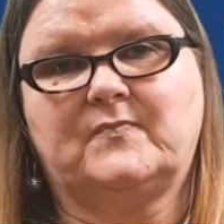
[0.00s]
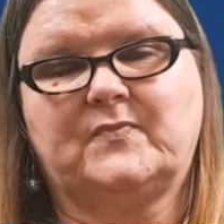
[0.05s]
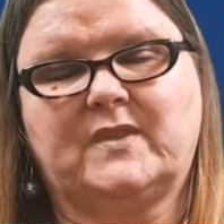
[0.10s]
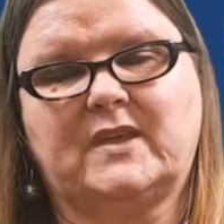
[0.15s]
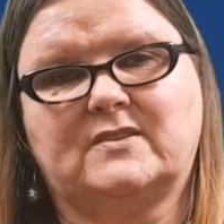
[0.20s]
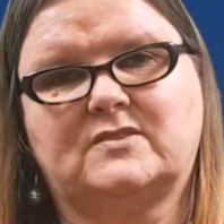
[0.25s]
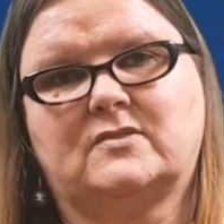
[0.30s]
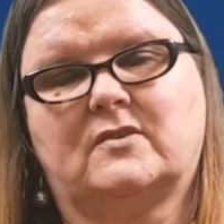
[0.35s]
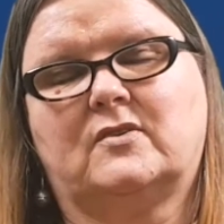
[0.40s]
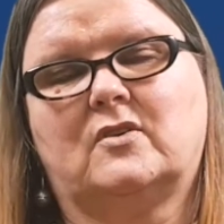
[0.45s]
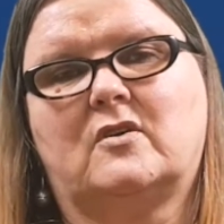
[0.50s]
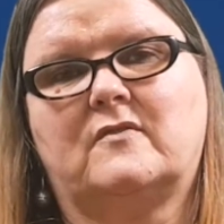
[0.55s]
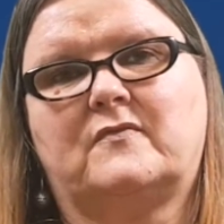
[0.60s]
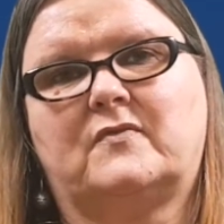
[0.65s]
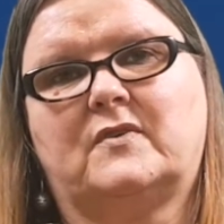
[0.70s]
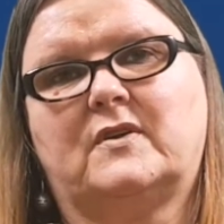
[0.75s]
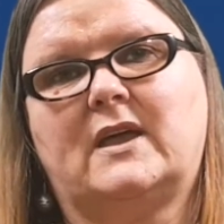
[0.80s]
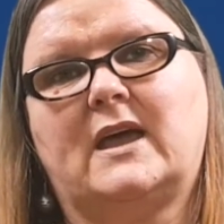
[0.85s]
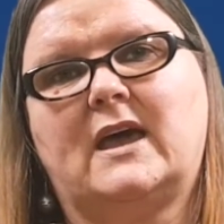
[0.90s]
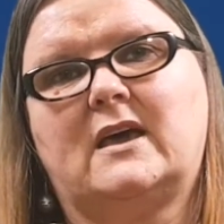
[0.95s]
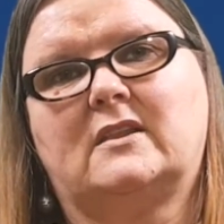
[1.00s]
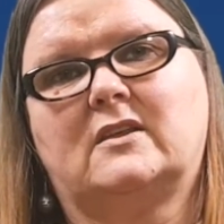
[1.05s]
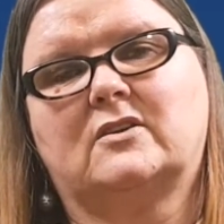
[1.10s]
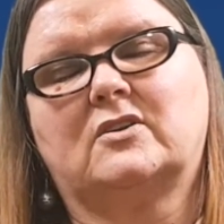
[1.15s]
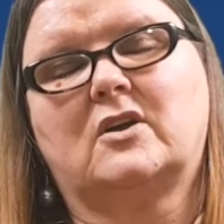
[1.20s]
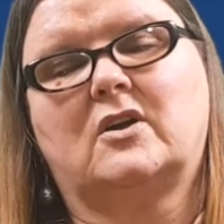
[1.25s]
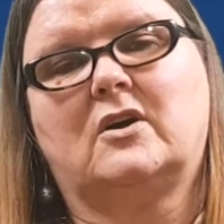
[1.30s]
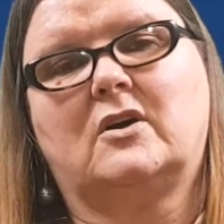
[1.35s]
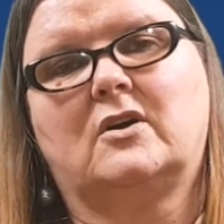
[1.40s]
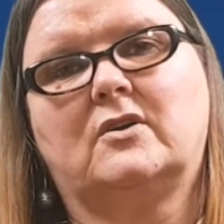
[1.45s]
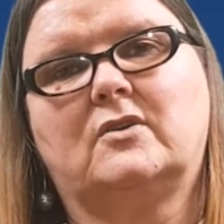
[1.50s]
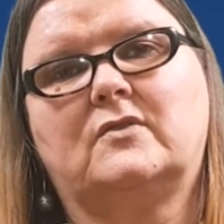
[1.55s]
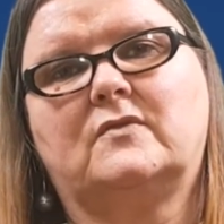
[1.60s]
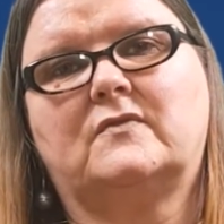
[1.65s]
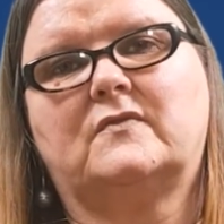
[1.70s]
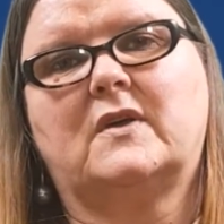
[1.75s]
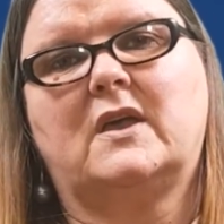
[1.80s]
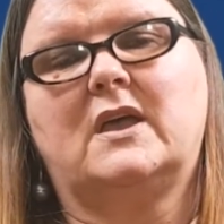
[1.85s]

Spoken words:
that's on offer at Hallett Cove.